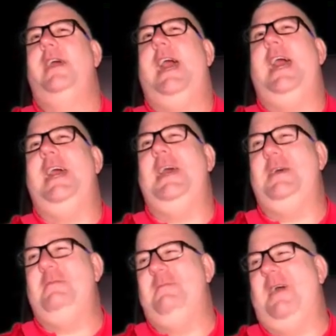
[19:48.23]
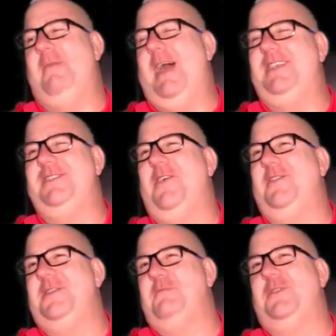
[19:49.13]
about a
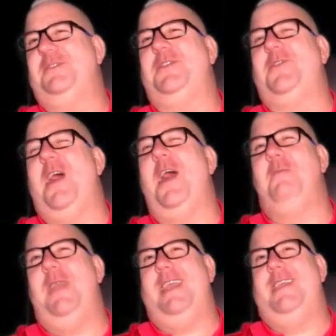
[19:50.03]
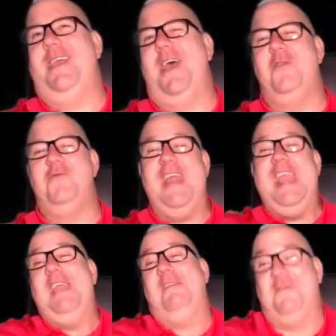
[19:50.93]
doctor prescribing a
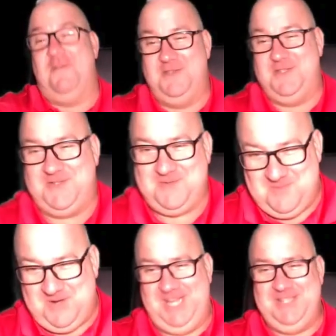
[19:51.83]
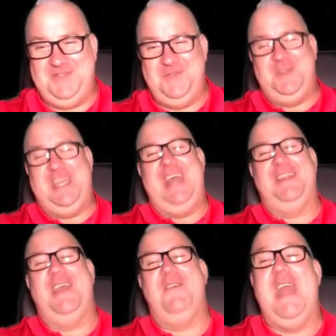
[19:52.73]
rave to somebody to
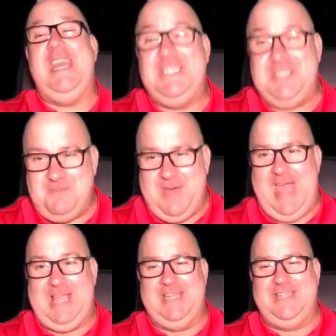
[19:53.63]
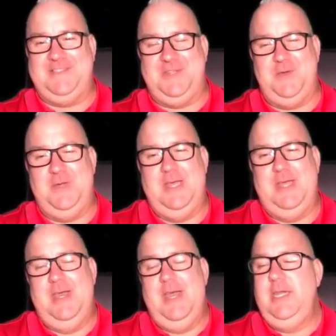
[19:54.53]
get their energy back and to,
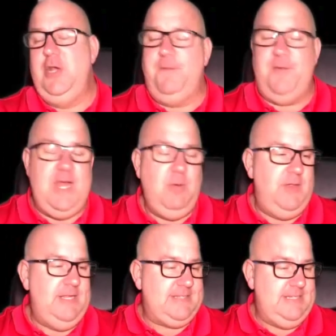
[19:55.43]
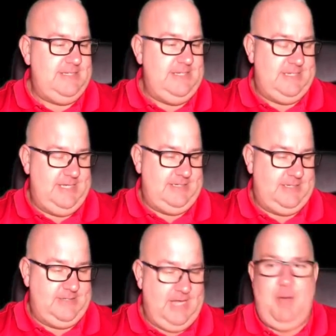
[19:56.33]
For anyone that's listening to this,
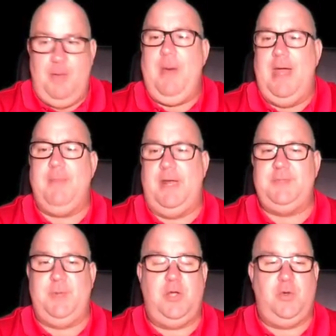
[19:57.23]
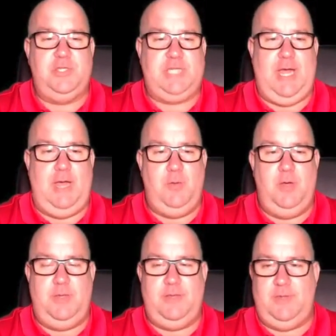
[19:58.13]
because I'm a mind management coach, I
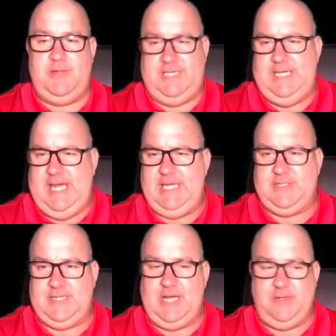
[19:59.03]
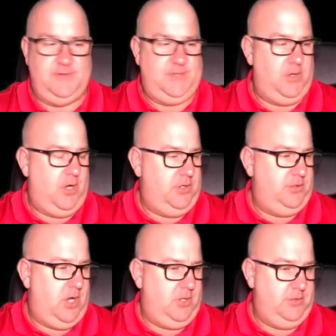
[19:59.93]
work with teenagers and adults
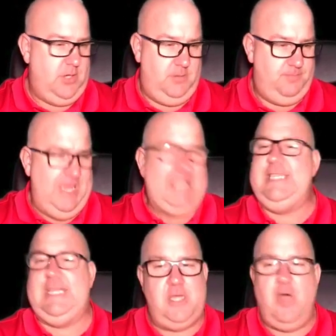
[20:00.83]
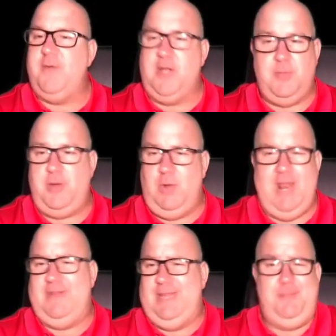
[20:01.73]
on basically overcoming
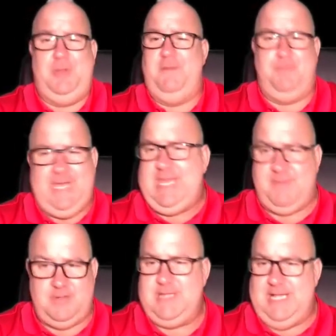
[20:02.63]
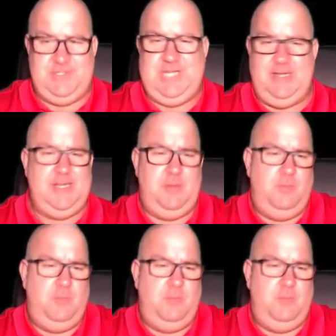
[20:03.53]
whatever label they've been given. That's generally